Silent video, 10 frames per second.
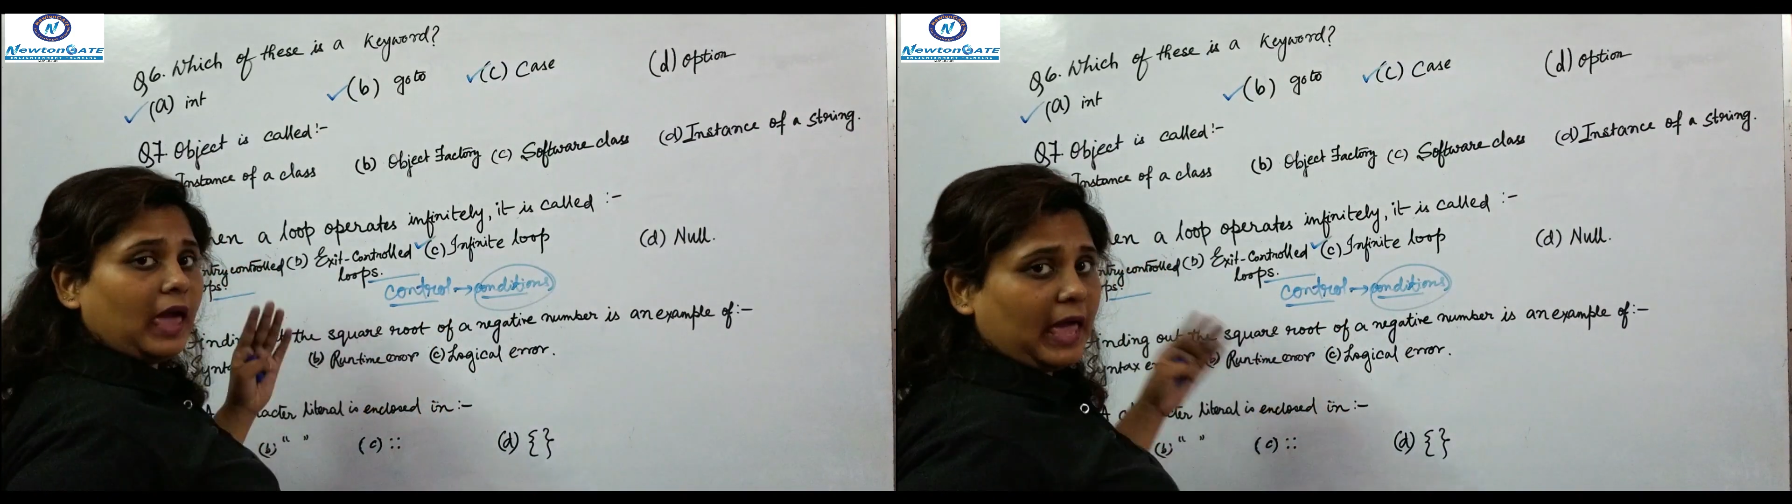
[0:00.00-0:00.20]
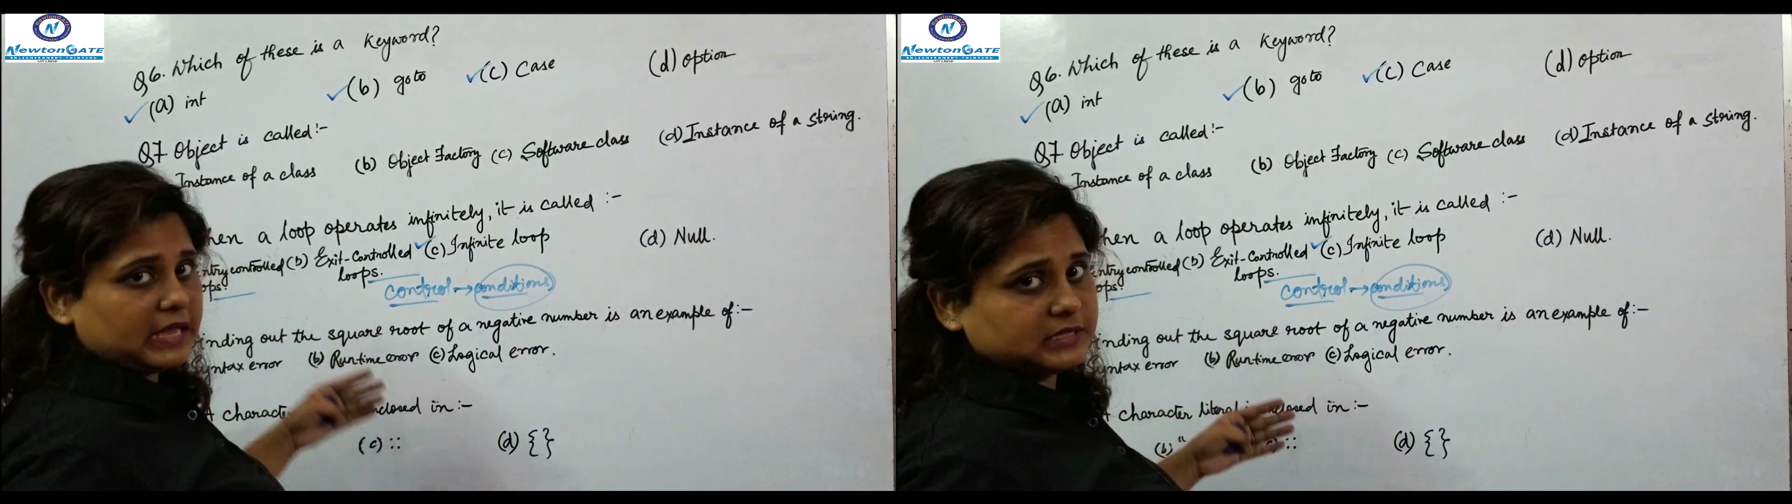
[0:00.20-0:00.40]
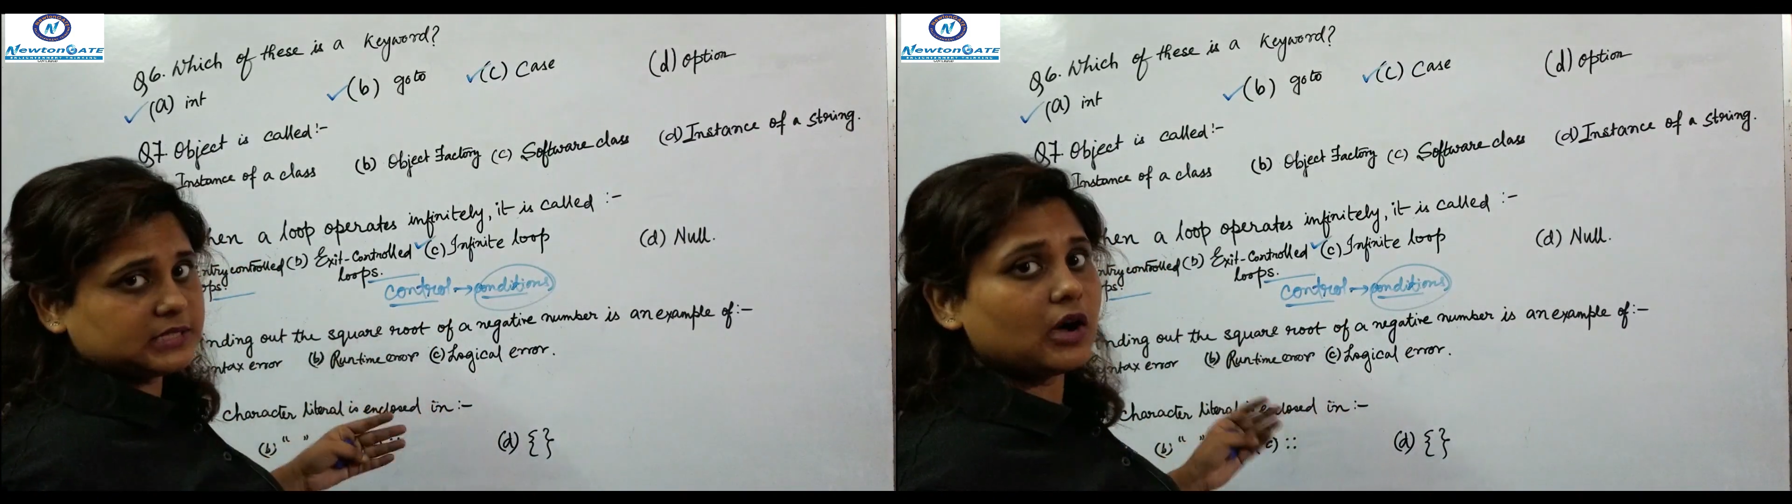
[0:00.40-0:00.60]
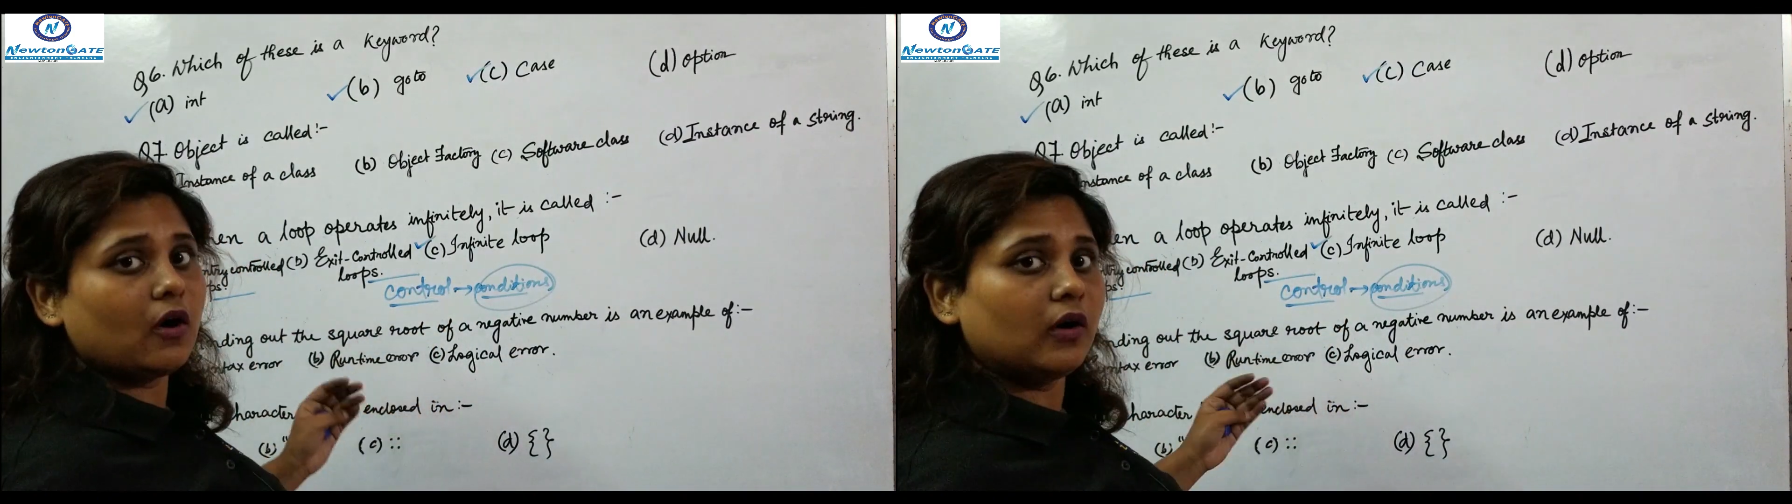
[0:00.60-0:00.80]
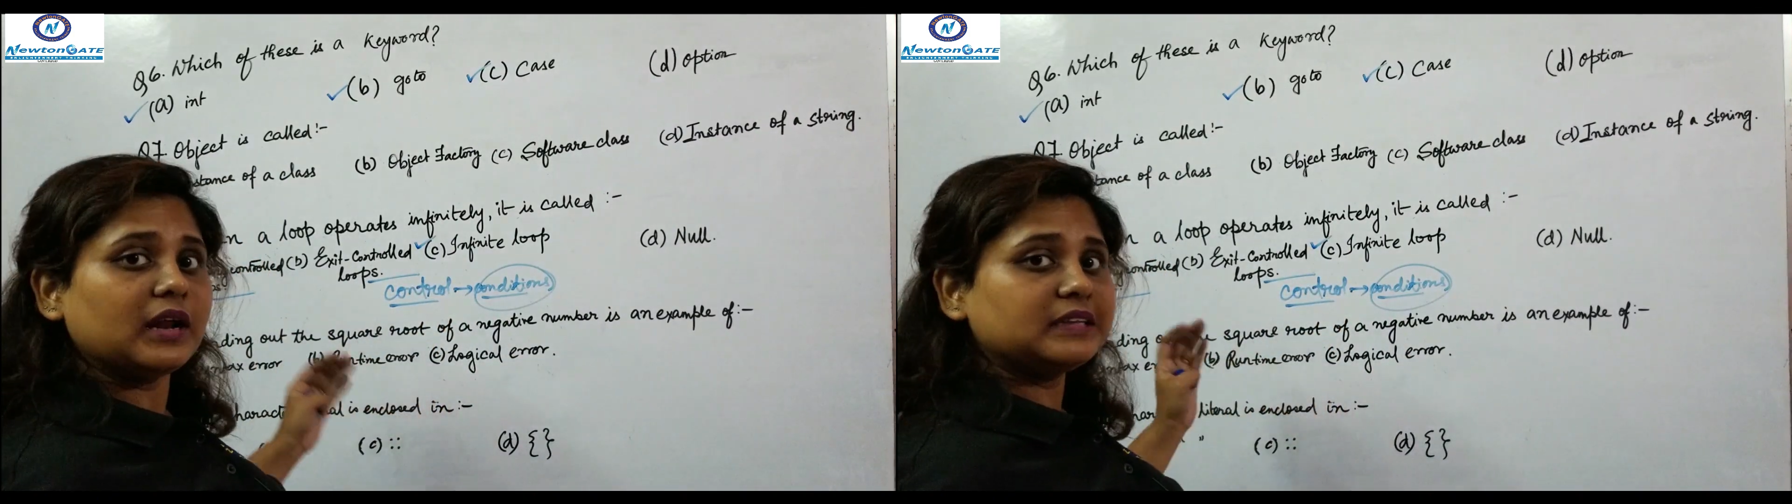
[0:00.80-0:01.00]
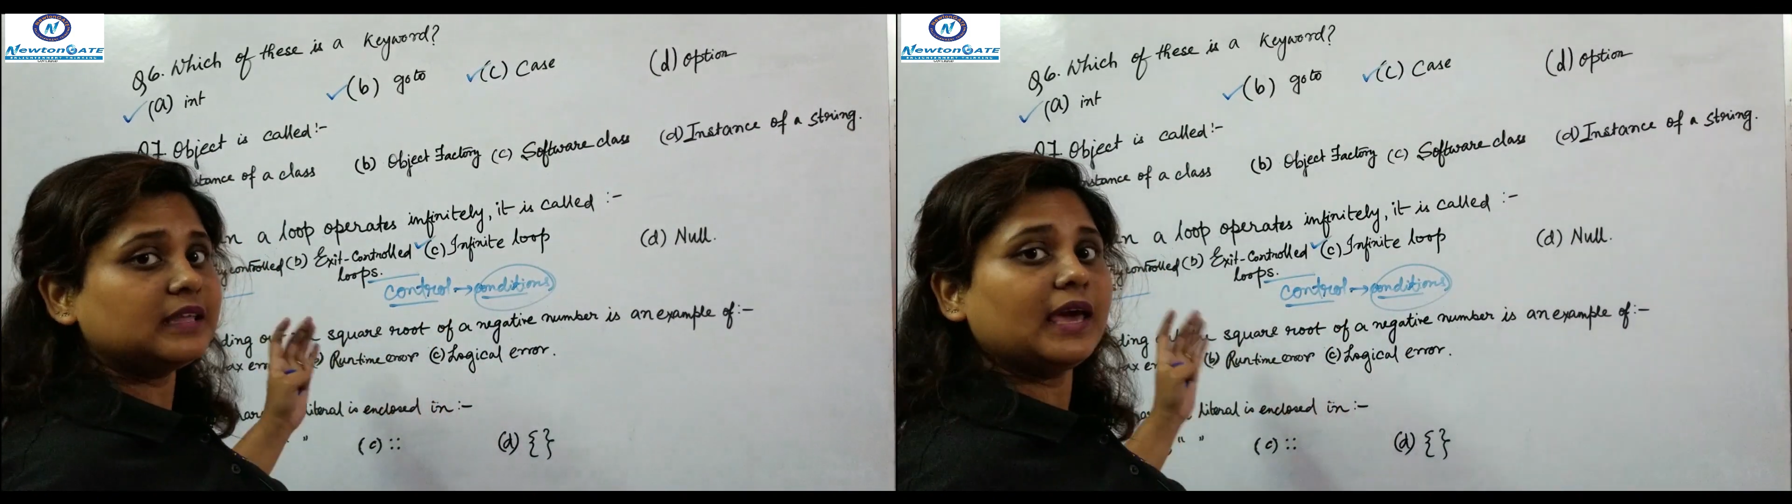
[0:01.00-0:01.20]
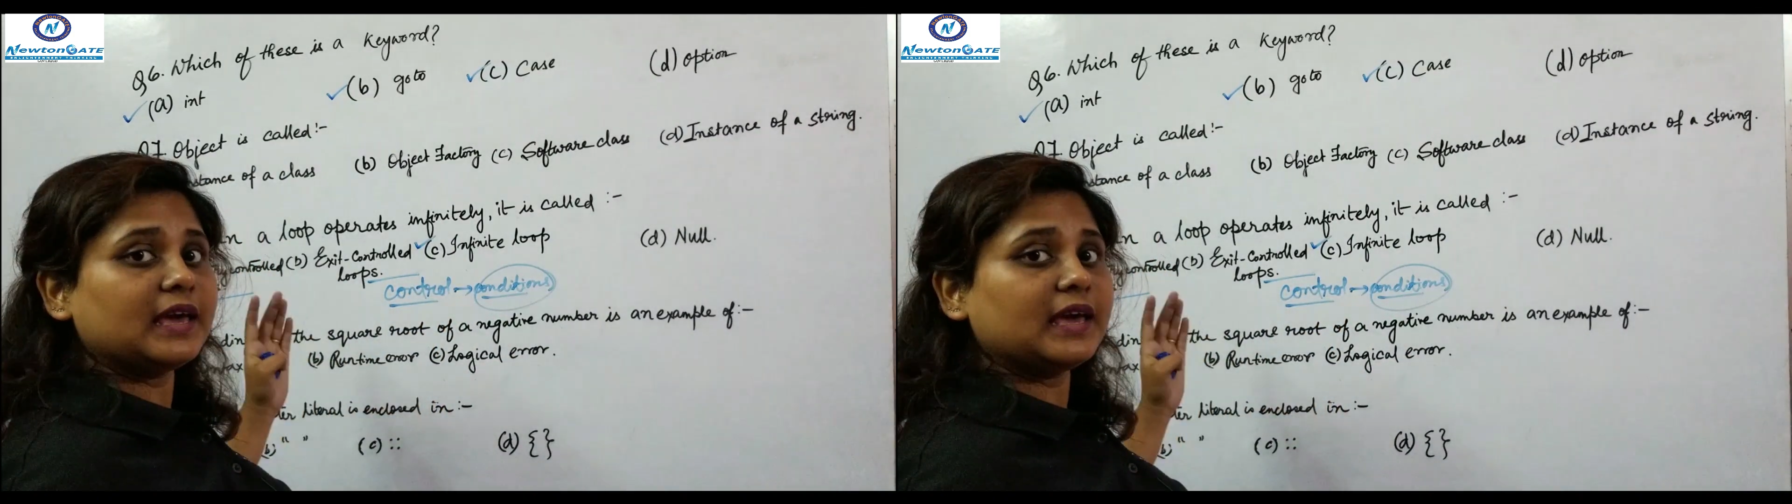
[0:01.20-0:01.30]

end or at the